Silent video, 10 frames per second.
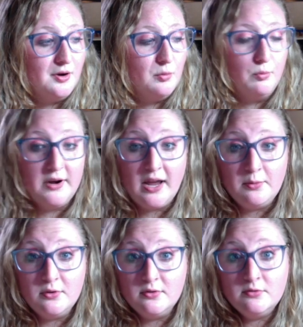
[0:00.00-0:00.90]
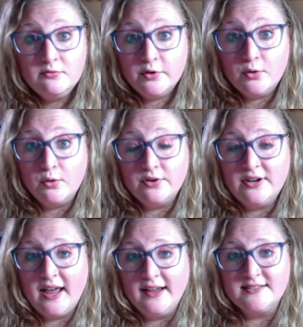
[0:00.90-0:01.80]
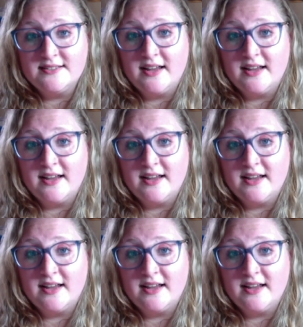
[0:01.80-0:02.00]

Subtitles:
when I will record next.